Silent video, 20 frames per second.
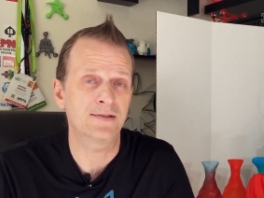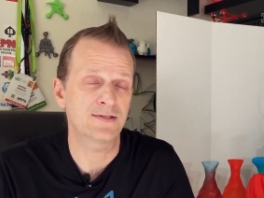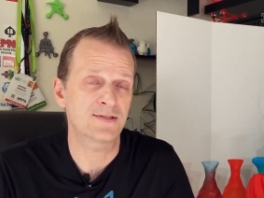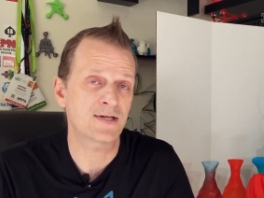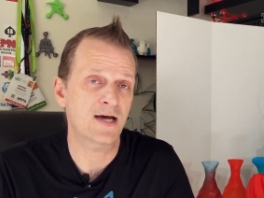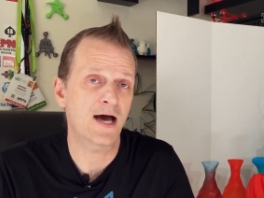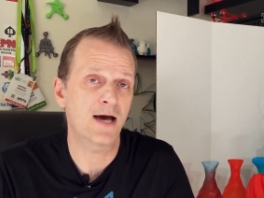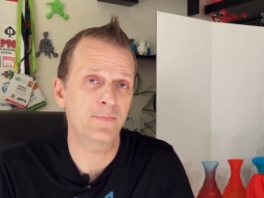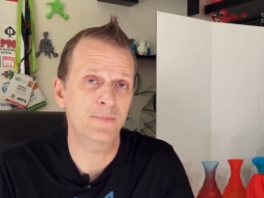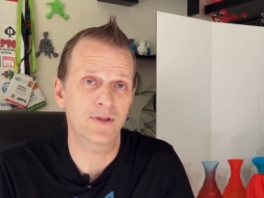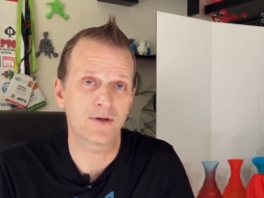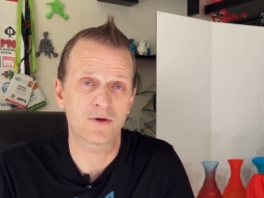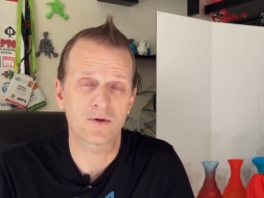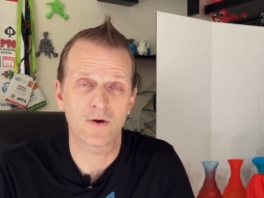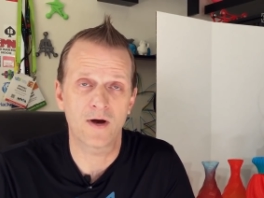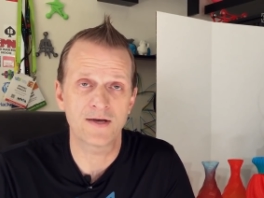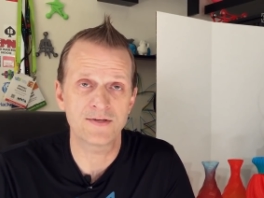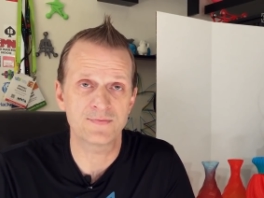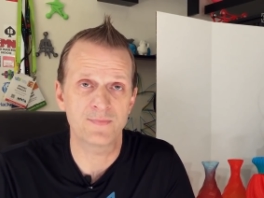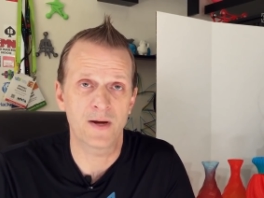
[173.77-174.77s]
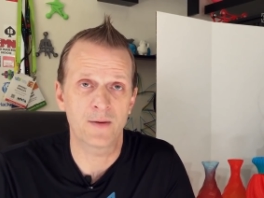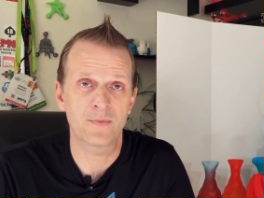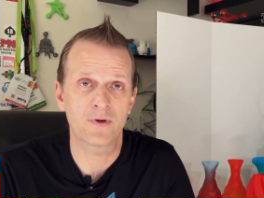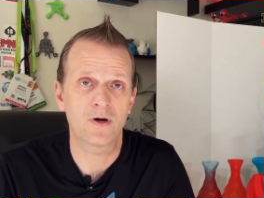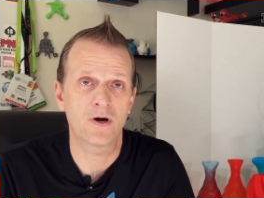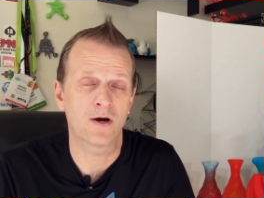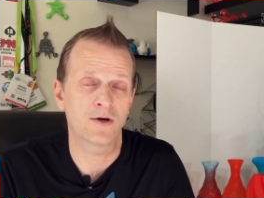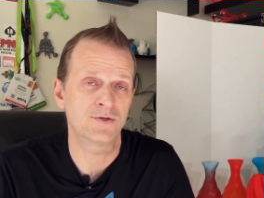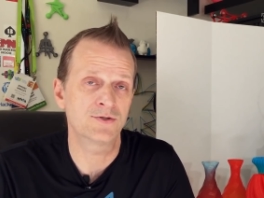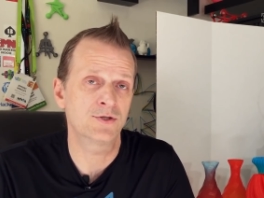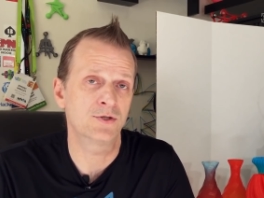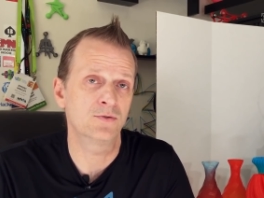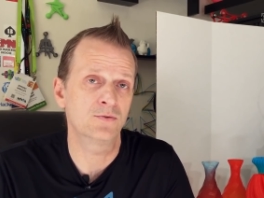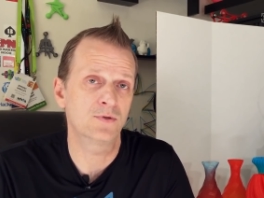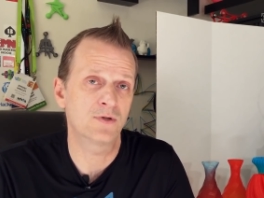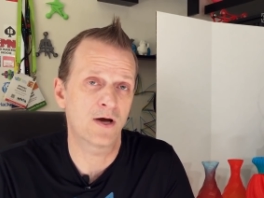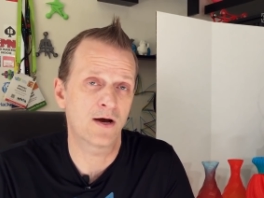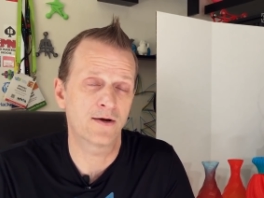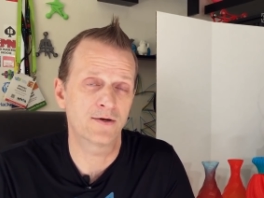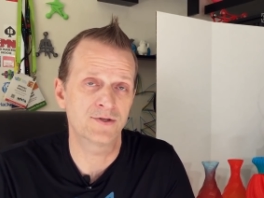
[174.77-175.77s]
At the top of the crossmember are two
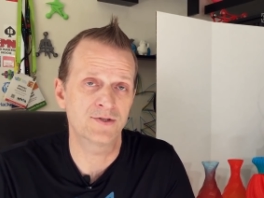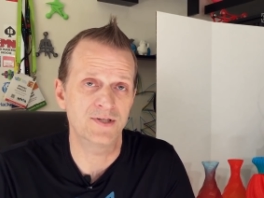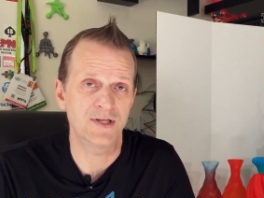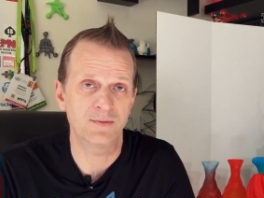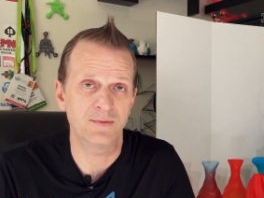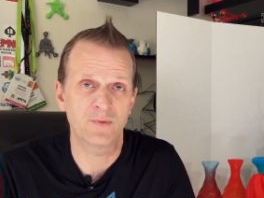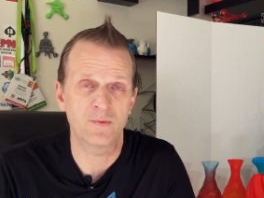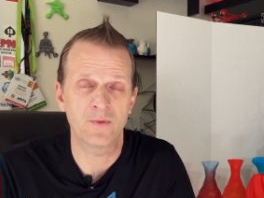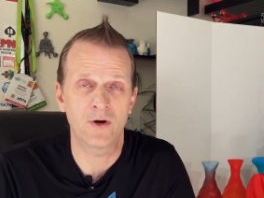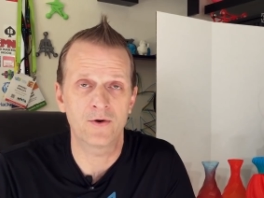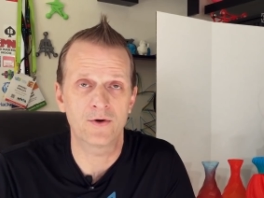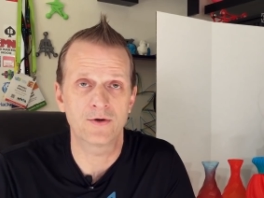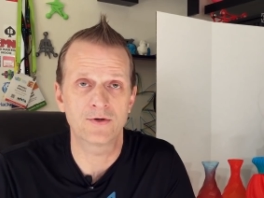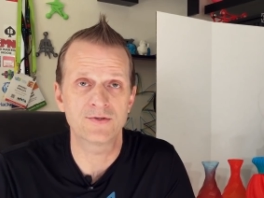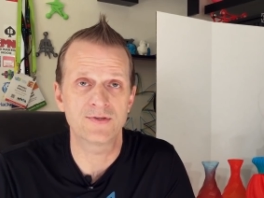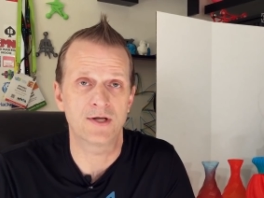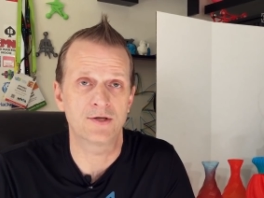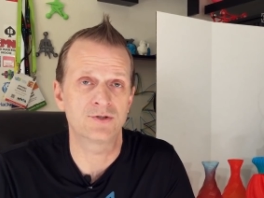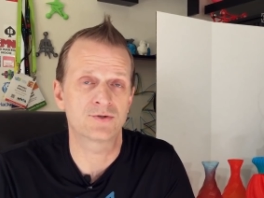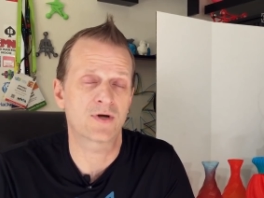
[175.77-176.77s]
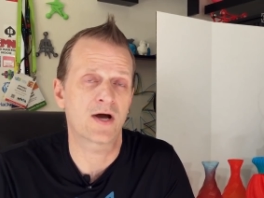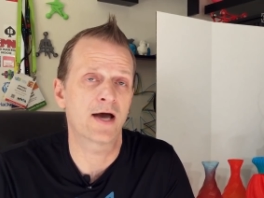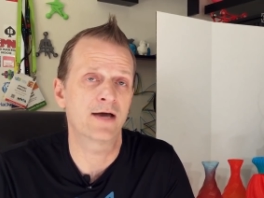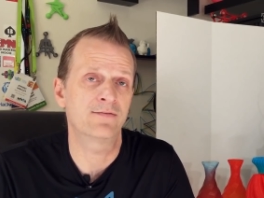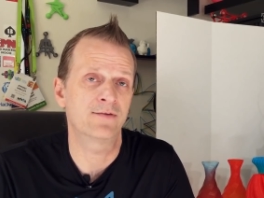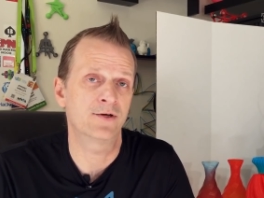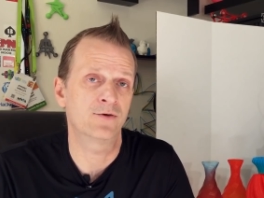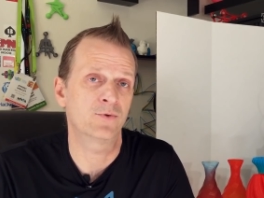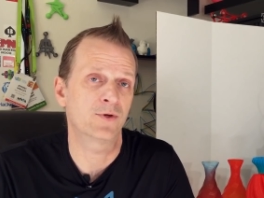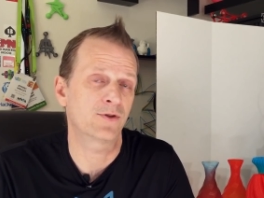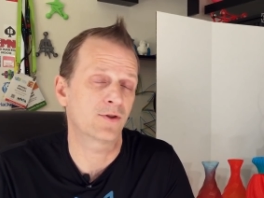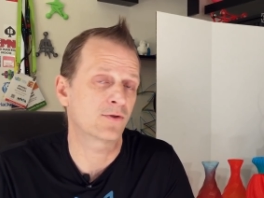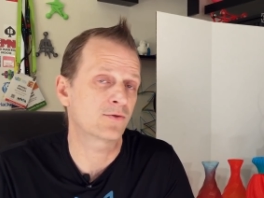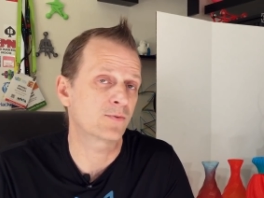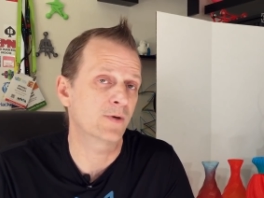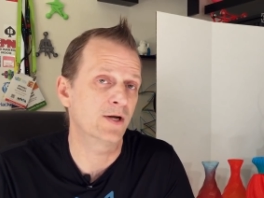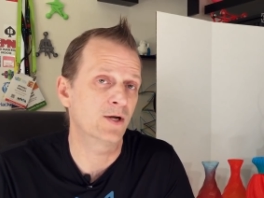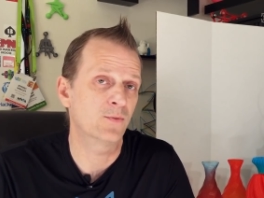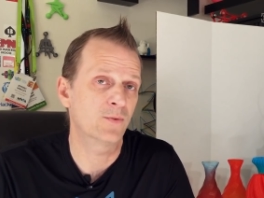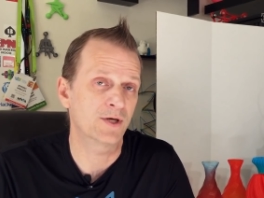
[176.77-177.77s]
large NEMA motors that drive in with a
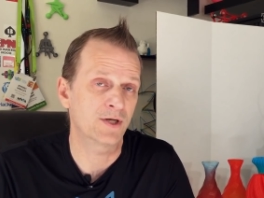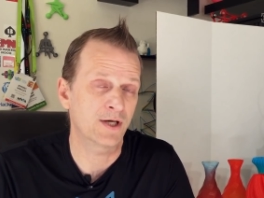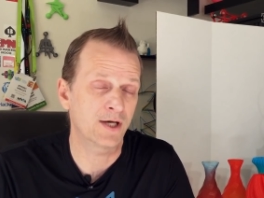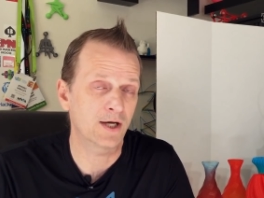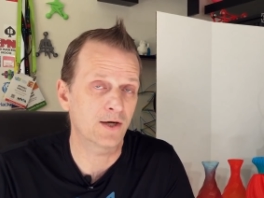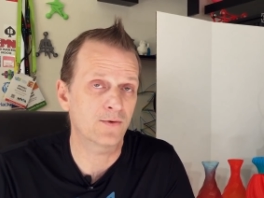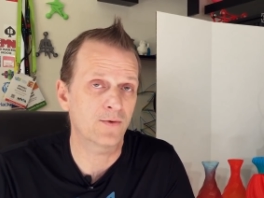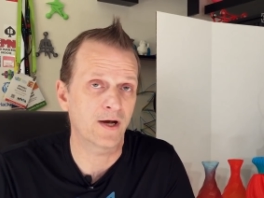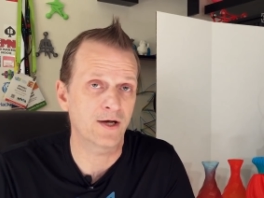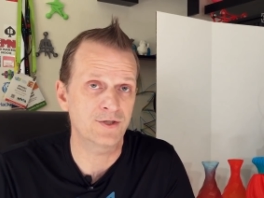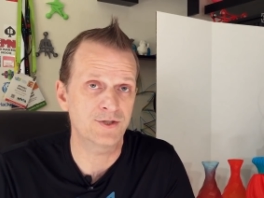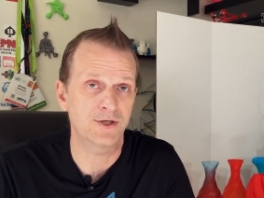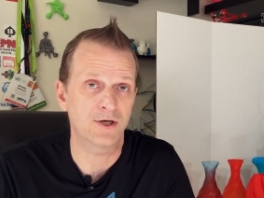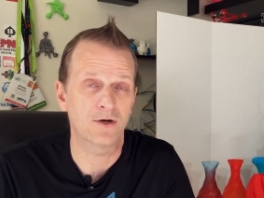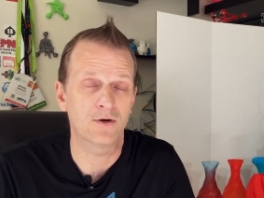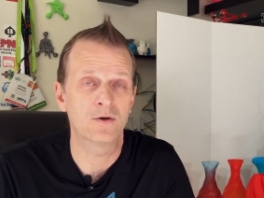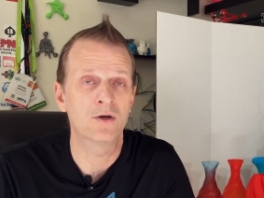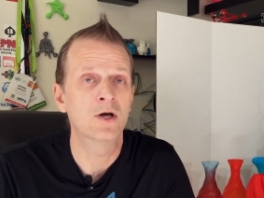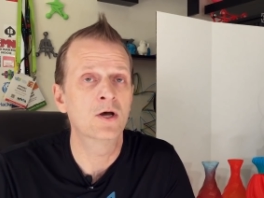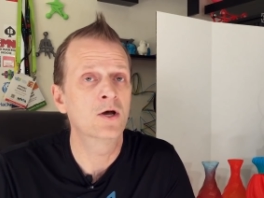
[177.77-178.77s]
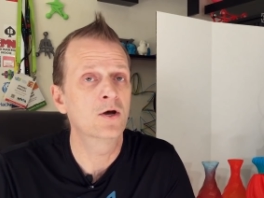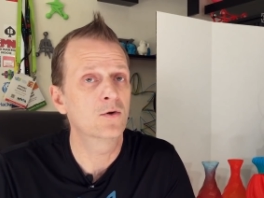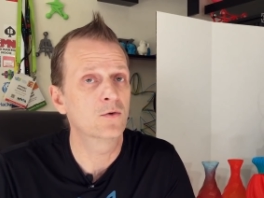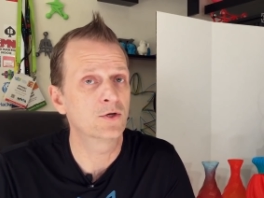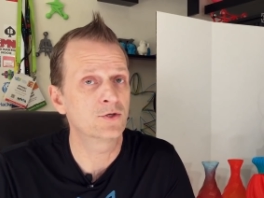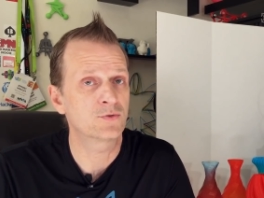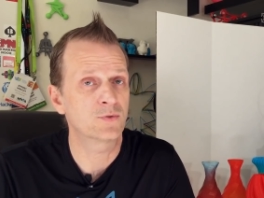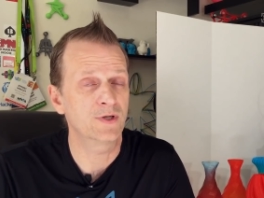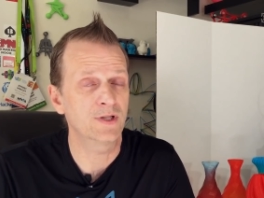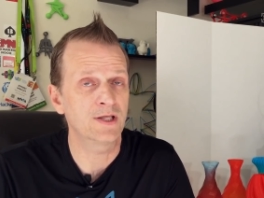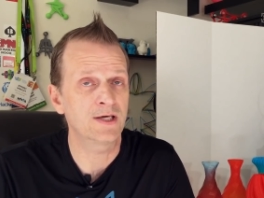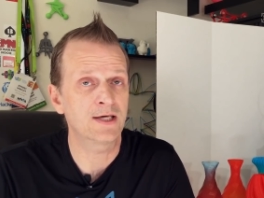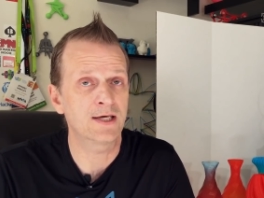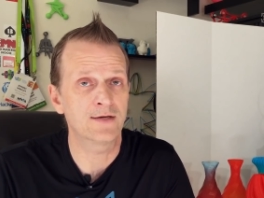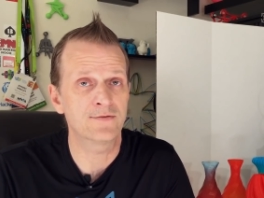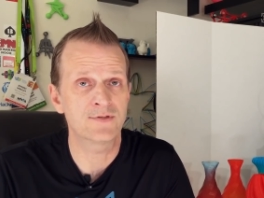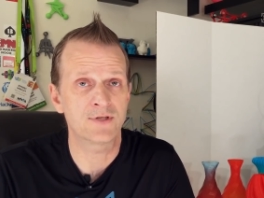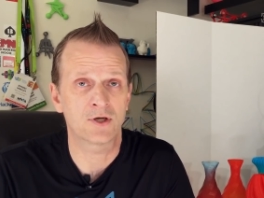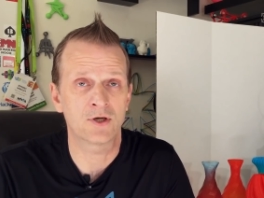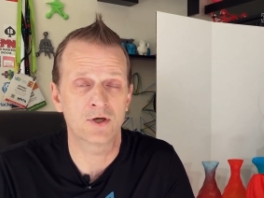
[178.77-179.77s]
3 to 1 gear ratio, which really
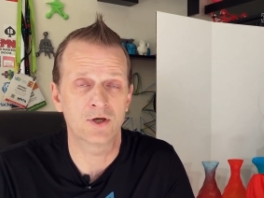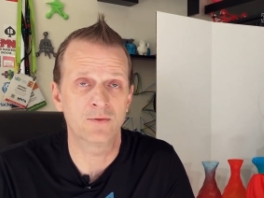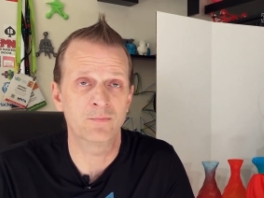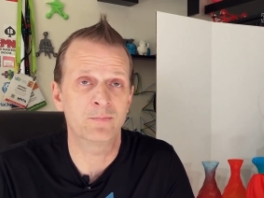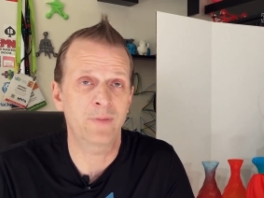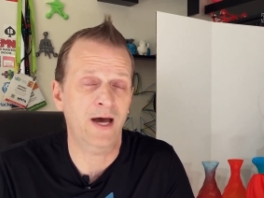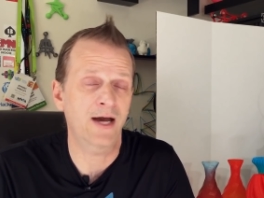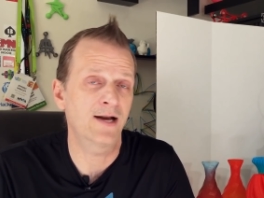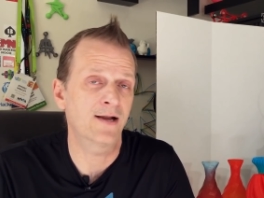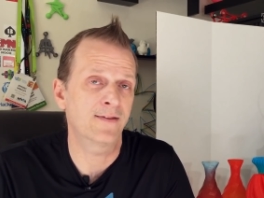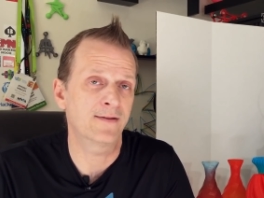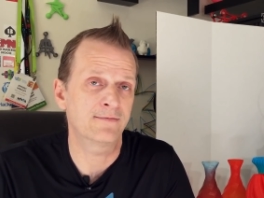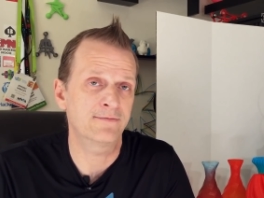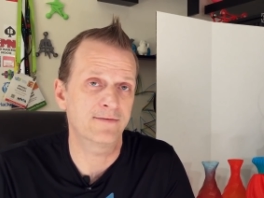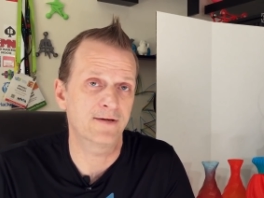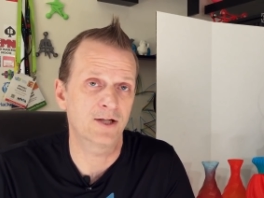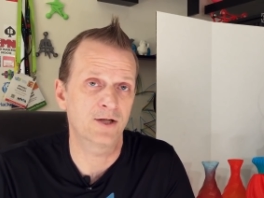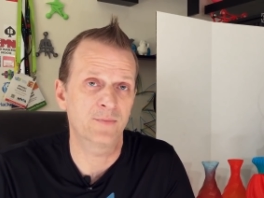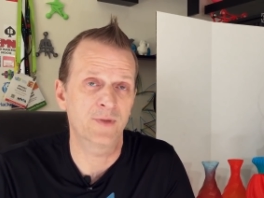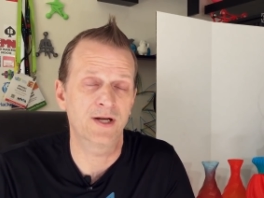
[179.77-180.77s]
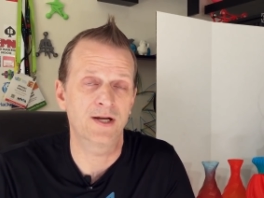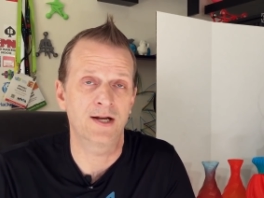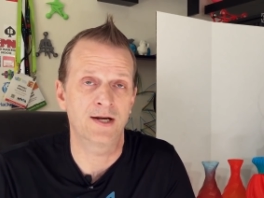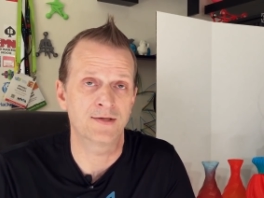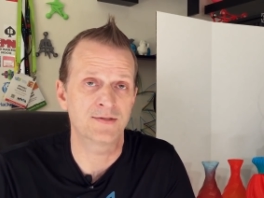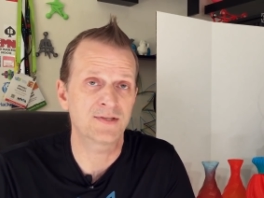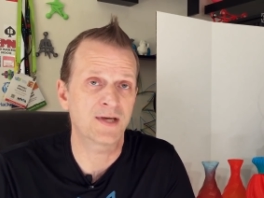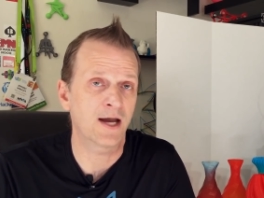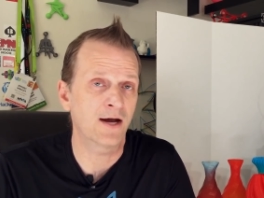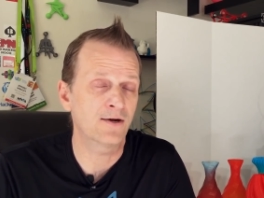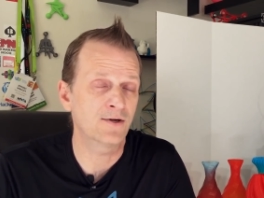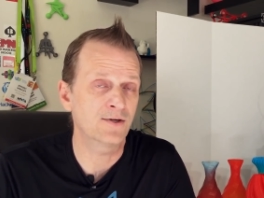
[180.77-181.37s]
gives a good bite on the filament and is